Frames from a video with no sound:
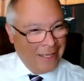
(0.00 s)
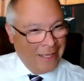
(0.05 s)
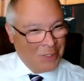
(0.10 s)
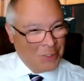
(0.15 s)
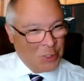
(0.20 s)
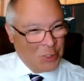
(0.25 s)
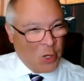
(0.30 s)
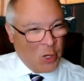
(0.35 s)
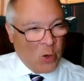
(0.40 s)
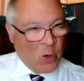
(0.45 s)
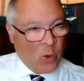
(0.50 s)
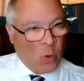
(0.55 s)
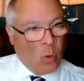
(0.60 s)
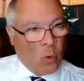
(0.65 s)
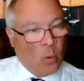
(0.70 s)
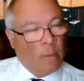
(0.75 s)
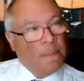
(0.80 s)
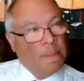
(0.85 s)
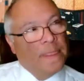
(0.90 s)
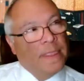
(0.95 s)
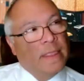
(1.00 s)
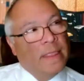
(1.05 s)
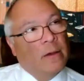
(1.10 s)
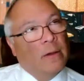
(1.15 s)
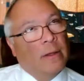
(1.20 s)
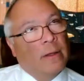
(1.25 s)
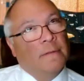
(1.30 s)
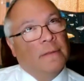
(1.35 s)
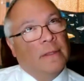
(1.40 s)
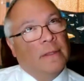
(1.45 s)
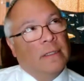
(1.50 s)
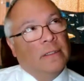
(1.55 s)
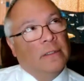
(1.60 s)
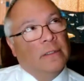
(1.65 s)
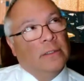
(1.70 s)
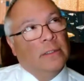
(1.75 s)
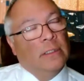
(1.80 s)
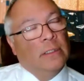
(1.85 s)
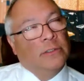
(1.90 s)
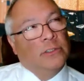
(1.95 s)
So the
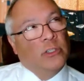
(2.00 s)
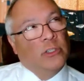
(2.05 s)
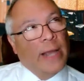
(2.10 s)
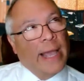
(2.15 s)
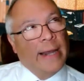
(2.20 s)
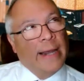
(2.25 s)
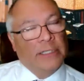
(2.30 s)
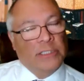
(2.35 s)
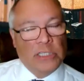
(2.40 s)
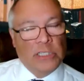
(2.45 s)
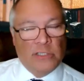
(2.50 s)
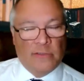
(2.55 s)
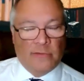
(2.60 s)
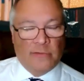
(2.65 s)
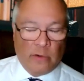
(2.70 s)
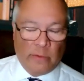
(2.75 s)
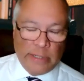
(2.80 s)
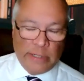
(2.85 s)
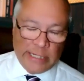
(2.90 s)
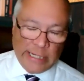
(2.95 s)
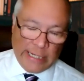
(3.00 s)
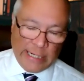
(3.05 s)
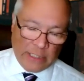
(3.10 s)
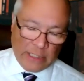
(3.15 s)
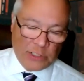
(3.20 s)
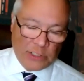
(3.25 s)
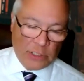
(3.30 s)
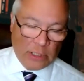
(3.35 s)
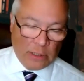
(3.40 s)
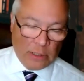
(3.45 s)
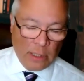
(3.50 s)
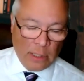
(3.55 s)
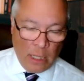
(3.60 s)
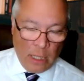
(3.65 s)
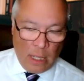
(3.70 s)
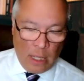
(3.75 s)
the, the strategies for retention